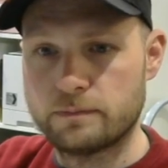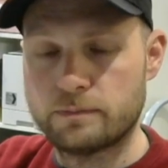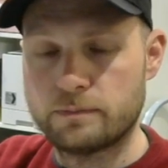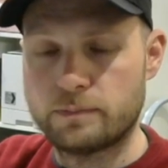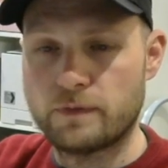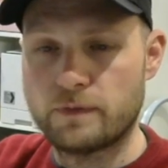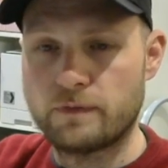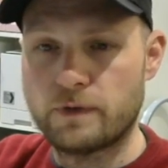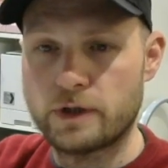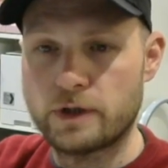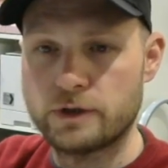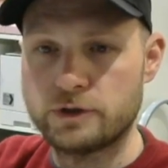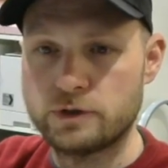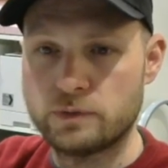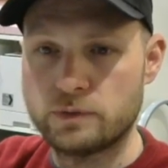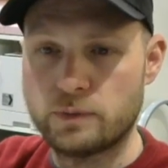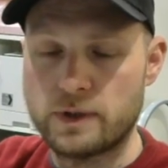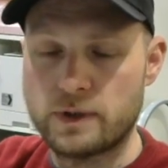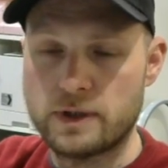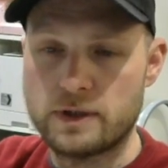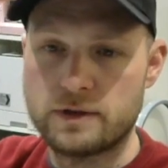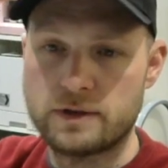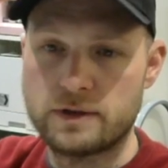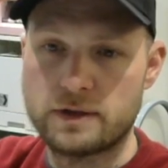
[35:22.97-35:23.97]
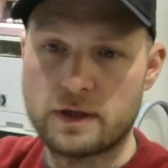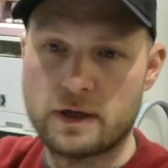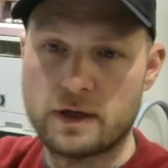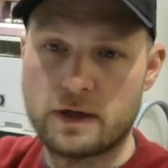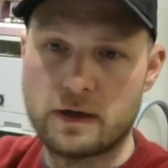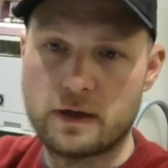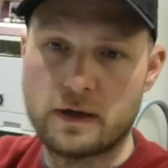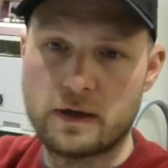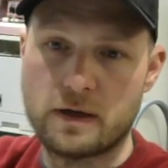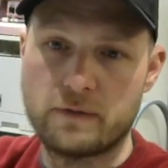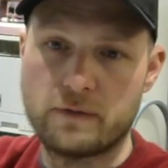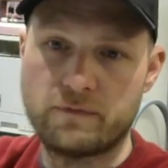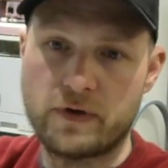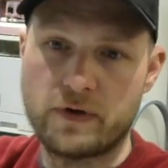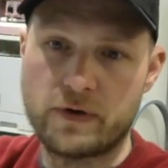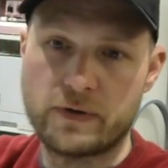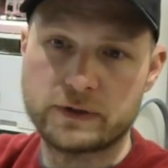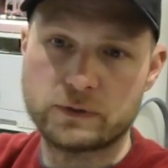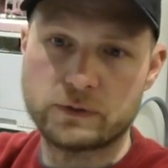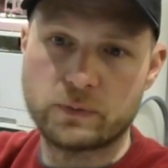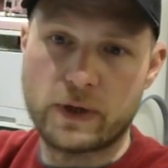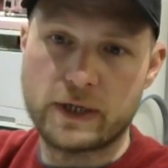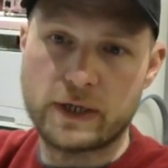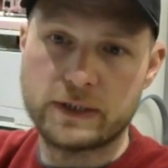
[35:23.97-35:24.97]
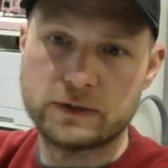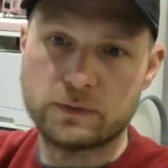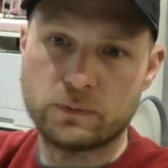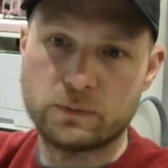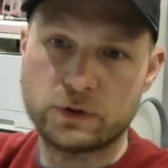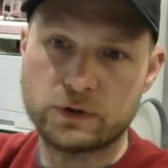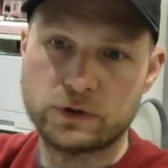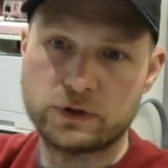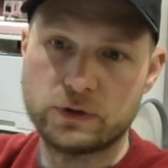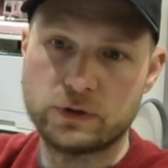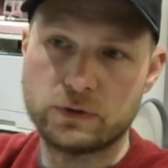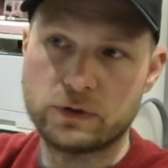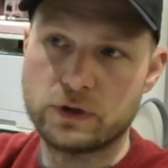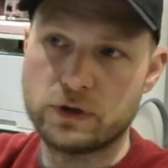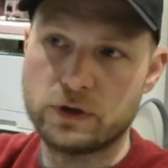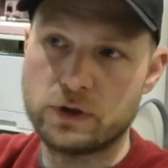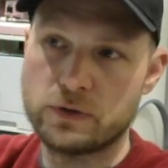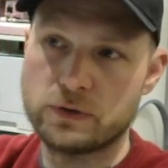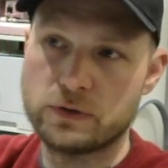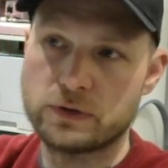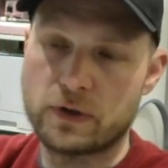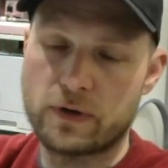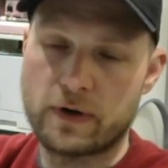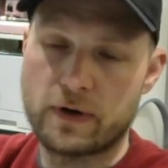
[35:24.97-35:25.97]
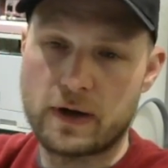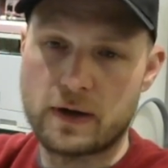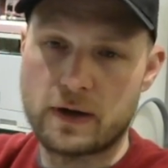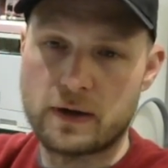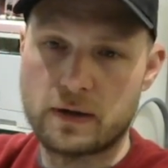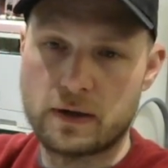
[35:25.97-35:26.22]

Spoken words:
provide you with various ways in which you can use our